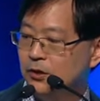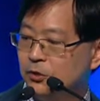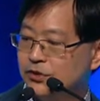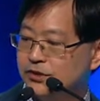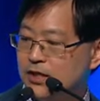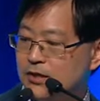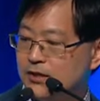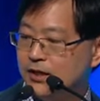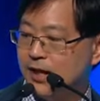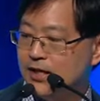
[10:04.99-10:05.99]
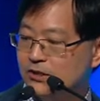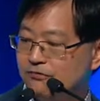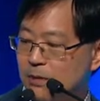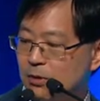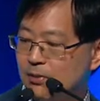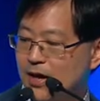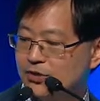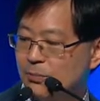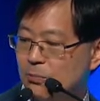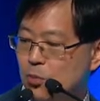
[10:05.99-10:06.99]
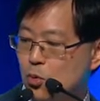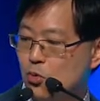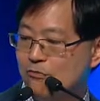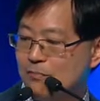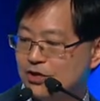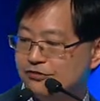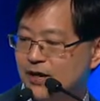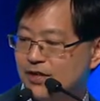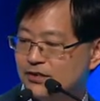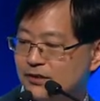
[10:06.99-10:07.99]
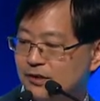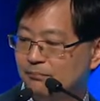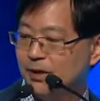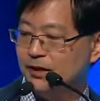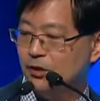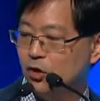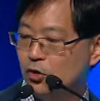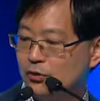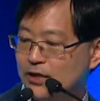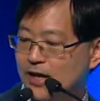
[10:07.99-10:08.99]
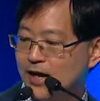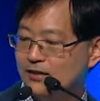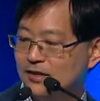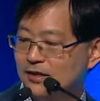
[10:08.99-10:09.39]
You see that the cancer fibroblasts move much faster, but not only that,